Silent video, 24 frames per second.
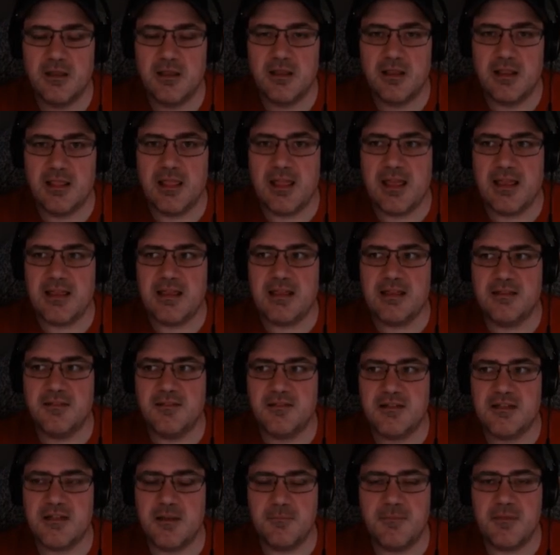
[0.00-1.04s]
Like,
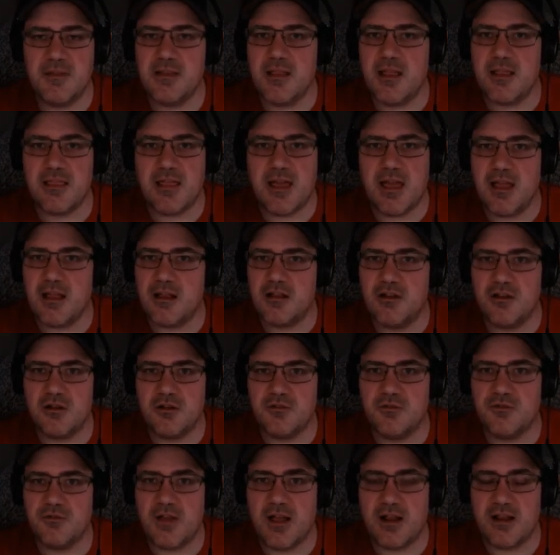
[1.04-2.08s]
something like that could
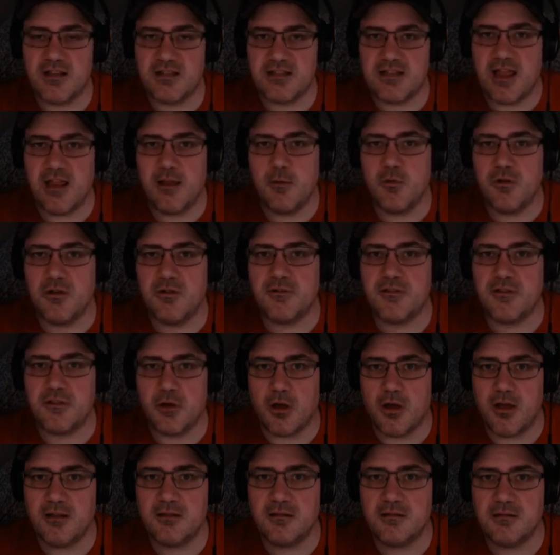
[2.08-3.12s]
have, because I would have
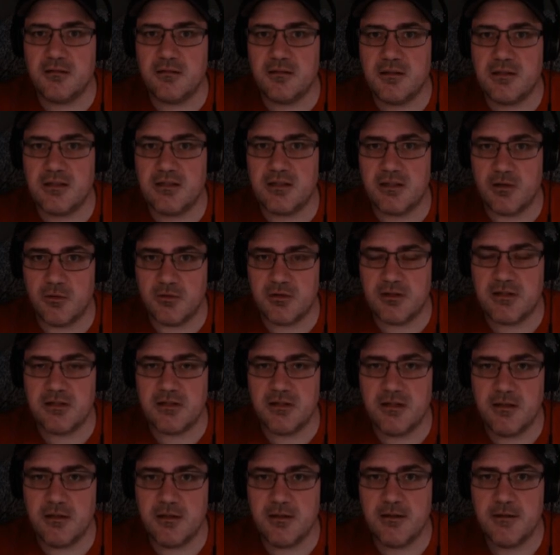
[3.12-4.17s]
thought
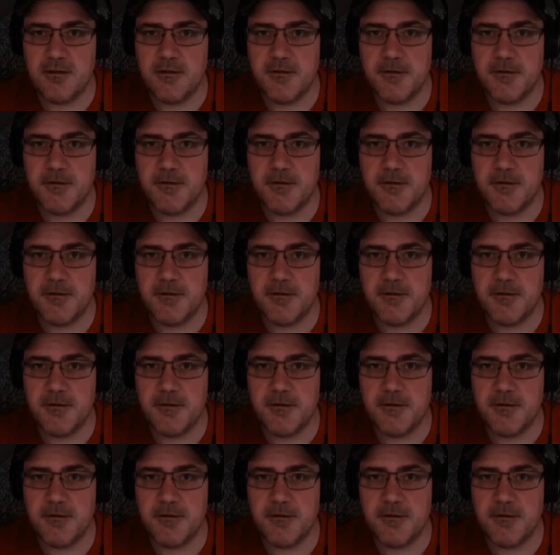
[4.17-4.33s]
seriously